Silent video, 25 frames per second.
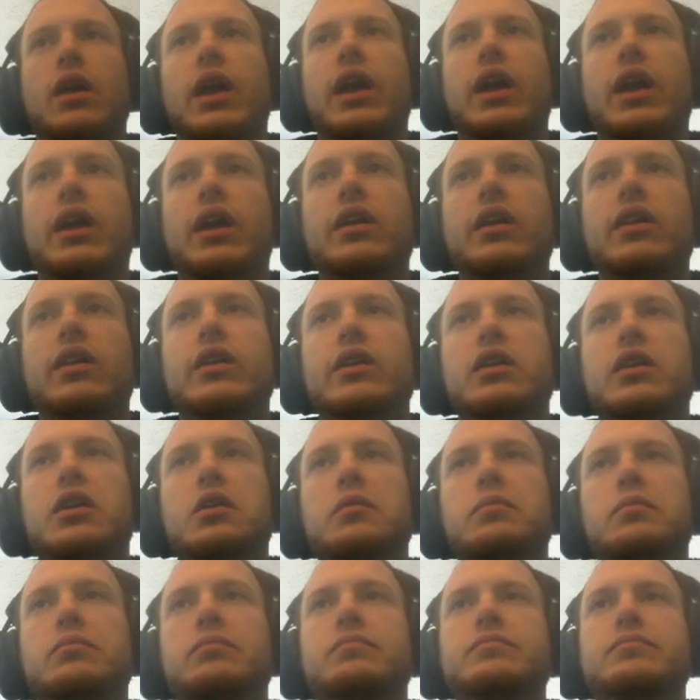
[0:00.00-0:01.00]

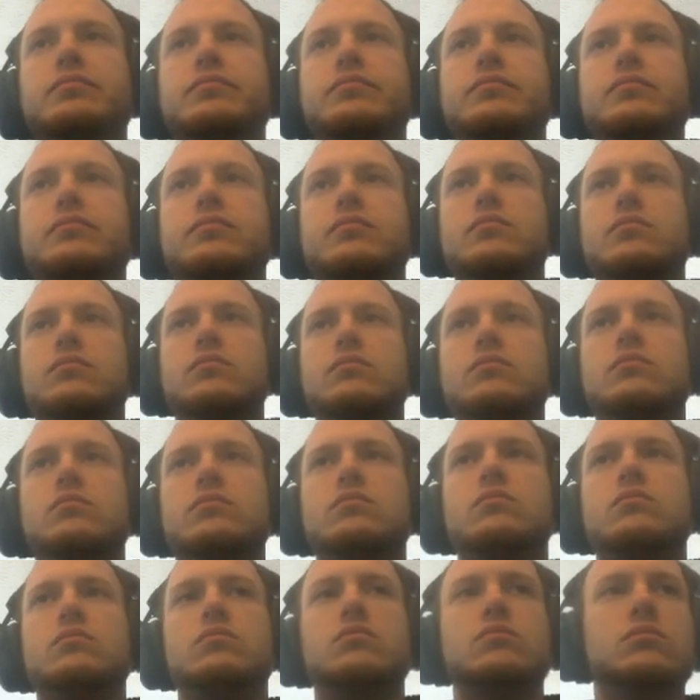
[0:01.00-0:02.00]
And,
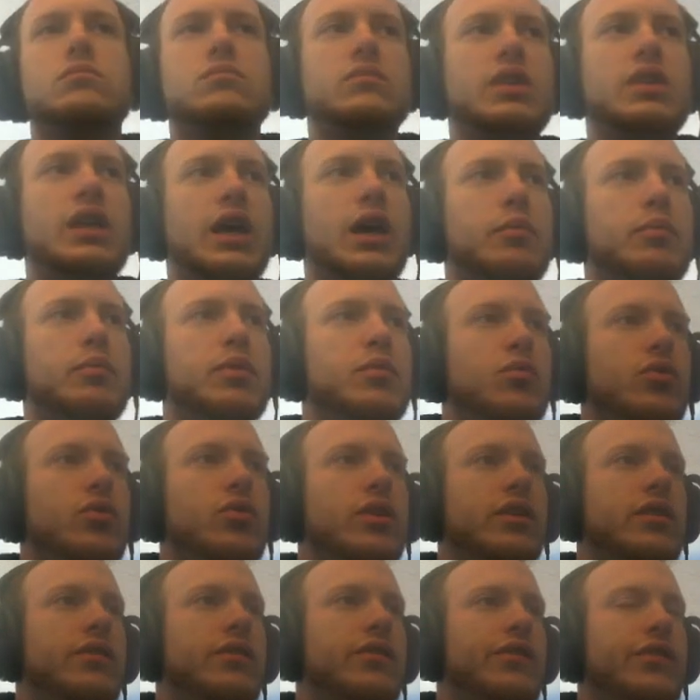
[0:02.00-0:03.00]
yeah,
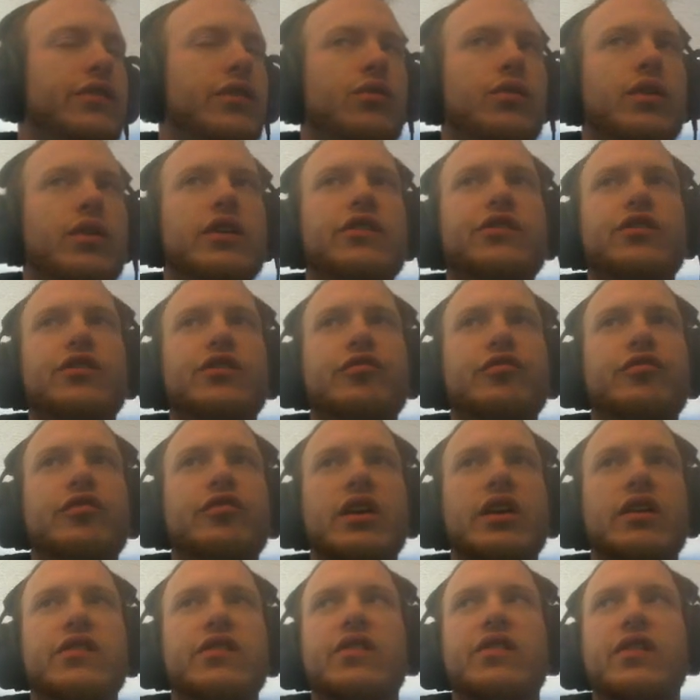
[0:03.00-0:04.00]
people can still register for
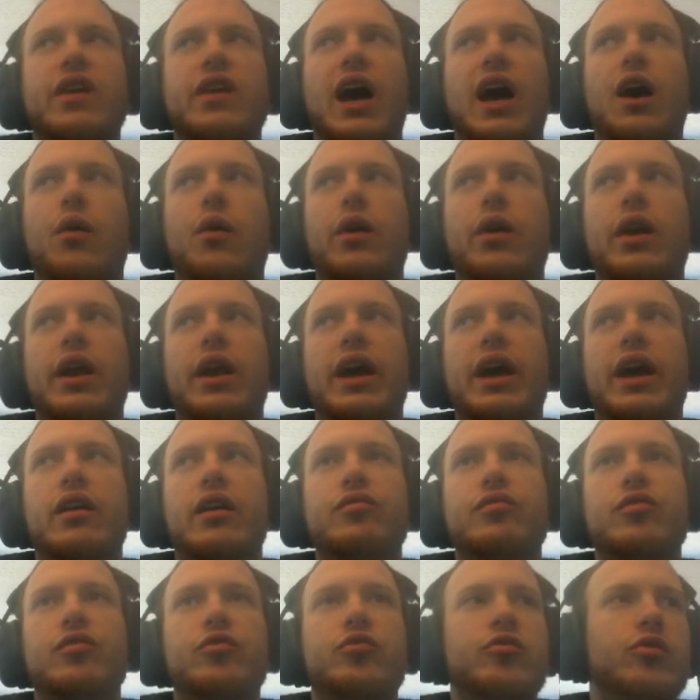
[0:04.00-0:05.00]
the next hour and a
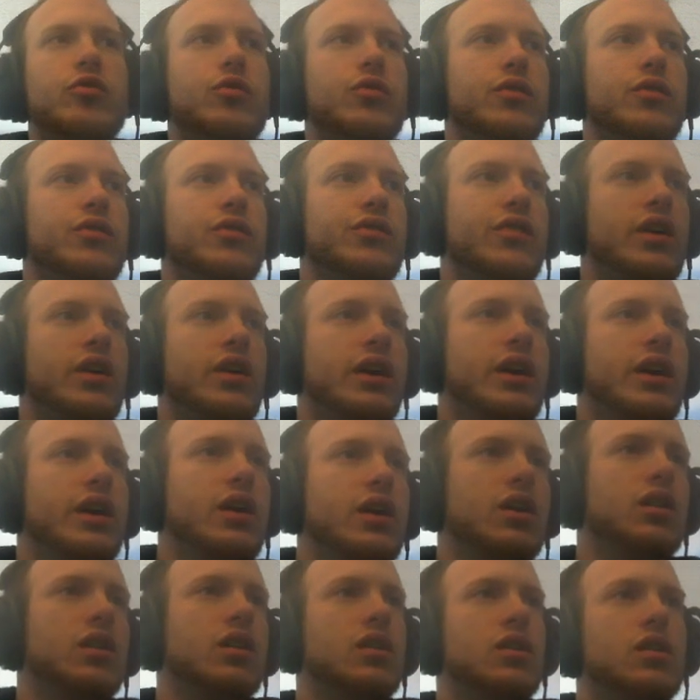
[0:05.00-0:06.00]
half or so, it looks
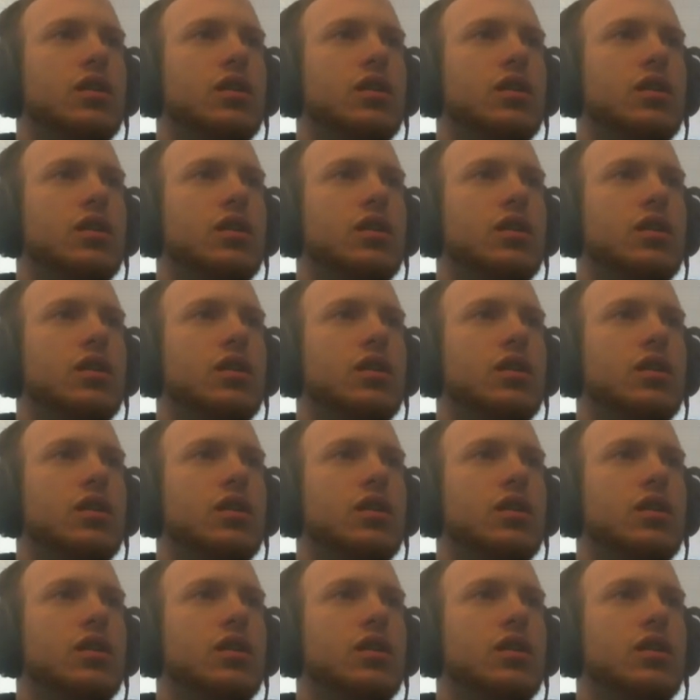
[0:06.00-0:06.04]
like.